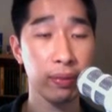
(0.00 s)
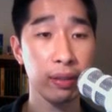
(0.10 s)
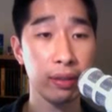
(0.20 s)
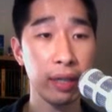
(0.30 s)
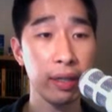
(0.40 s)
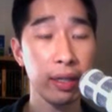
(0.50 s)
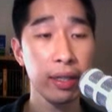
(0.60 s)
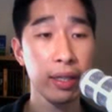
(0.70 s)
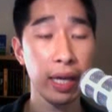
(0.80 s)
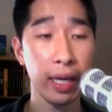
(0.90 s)
All right,
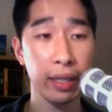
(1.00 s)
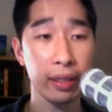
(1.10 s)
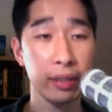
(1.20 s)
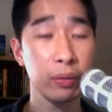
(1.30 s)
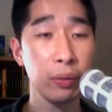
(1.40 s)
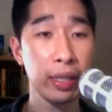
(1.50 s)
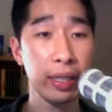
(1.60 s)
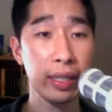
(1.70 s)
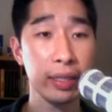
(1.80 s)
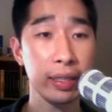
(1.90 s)
and what it
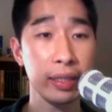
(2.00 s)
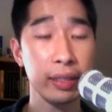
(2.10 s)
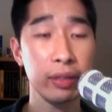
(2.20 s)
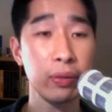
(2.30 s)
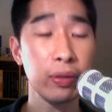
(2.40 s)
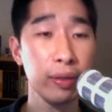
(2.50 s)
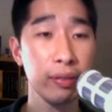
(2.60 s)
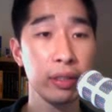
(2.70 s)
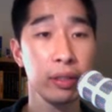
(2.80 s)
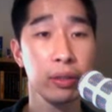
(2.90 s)
is all you have
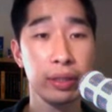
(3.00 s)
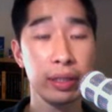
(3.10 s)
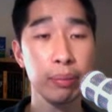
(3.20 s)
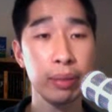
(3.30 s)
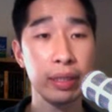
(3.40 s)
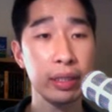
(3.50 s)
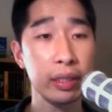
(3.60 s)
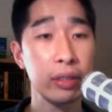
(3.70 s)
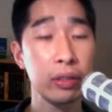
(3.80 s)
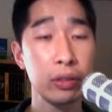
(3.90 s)
to do is simply just
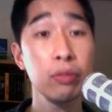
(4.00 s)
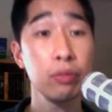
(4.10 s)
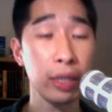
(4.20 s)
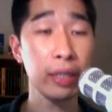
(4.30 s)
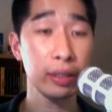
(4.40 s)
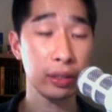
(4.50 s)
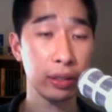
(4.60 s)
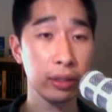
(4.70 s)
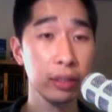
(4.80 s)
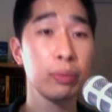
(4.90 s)
run the
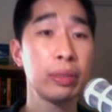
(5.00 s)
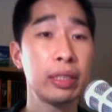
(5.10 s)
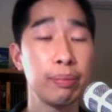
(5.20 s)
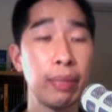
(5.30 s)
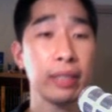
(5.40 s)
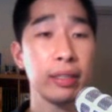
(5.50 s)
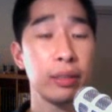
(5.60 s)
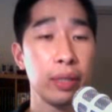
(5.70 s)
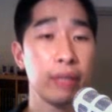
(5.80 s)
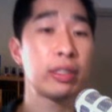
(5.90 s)
searches, which is basically
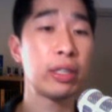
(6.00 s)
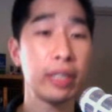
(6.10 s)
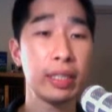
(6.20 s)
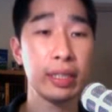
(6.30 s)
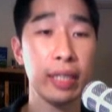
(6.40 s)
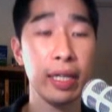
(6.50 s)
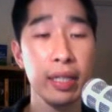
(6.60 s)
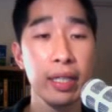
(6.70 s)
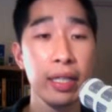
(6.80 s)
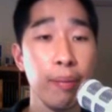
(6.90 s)
what I've shown you just then,
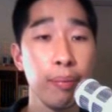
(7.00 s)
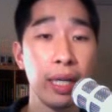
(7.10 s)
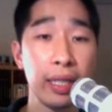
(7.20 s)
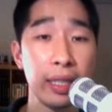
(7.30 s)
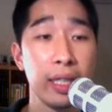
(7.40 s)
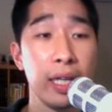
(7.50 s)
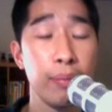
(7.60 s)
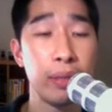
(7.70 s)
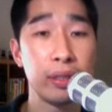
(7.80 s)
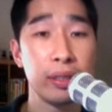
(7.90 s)
and plug in the
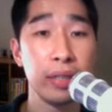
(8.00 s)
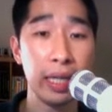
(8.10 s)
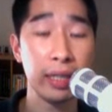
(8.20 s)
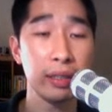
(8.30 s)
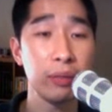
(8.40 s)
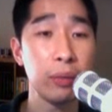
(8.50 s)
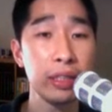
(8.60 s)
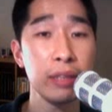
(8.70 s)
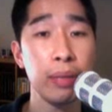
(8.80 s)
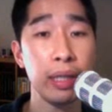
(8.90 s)
numbers. And once
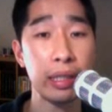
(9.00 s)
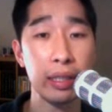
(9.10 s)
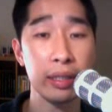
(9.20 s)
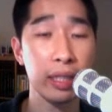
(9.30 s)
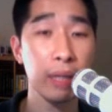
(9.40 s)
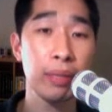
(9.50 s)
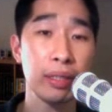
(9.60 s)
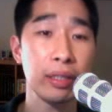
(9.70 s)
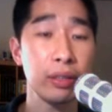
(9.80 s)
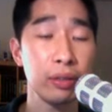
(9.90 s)
you plug in those
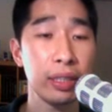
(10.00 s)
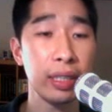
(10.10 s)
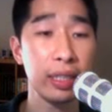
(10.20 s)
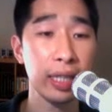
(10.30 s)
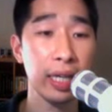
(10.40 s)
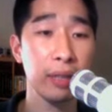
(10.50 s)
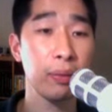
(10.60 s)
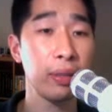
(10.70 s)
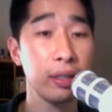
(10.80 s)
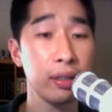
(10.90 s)
numbers, you'll see exactly
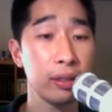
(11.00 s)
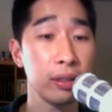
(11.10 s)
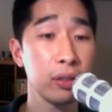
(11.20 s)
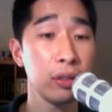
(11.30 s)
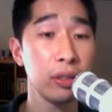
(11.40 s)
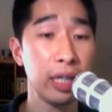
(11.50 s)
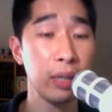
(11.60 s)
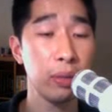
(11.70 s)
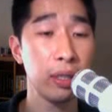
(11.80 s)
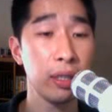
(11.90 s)
whether or not it's a good
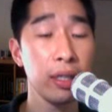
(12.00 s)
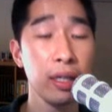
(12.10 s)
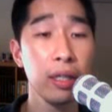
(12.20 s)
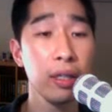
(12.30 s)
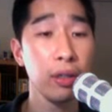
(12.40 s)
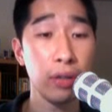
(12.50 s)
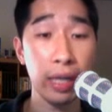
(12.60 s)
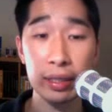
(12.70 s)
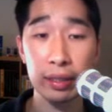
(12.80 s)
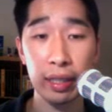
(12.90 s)
keyword or
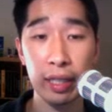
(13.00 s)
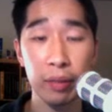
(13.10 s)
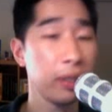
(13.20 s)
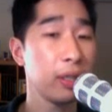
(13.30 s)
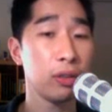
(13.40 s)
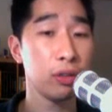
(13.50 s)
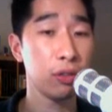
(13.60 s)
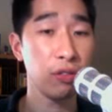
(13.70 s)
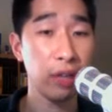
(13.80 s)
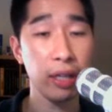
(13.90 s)
excellent keyword or
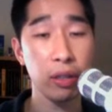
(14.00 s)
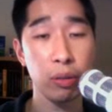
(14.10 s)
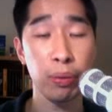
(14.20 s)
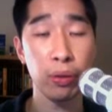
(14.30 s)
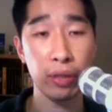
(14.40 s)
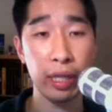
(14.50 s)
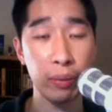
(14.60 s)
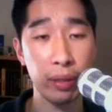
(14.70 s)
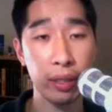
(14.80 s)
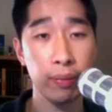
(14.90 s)
fair or poor
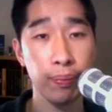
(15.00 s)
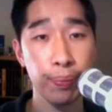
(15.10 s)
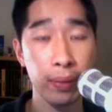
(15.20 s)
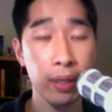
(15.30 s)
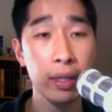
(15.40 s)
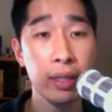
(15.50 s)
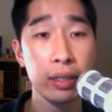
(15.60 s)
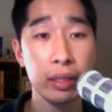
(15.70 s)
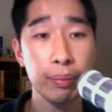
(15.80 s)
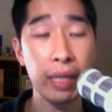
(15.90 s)
keyword.
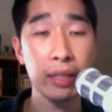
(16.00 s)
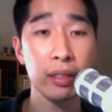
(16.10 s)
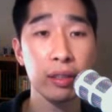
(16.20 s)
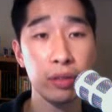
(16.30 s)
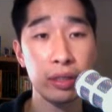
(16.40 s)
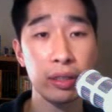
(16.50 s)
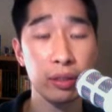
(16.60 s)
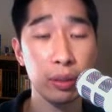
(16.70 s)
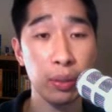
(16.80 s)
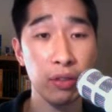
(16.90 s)
So based on the results
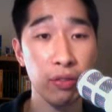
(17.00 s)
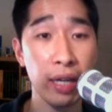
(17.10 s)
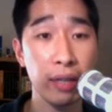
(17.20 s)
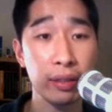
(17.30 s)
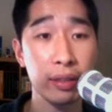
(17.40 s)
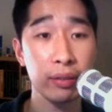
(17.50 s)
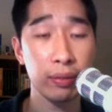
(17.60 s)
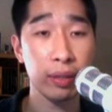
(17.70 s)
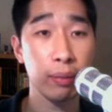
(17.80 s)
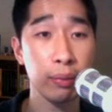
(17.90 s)
that we found,
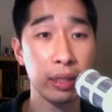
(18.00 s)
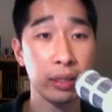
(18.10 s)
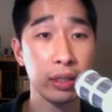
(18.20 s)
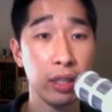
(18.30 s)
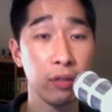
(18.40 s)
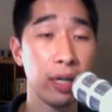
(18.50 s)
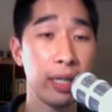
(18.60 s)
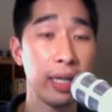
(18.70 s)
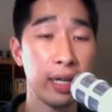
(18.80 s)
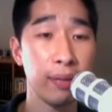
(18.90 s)
I'm going to show you right
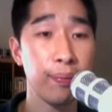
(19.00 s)
now.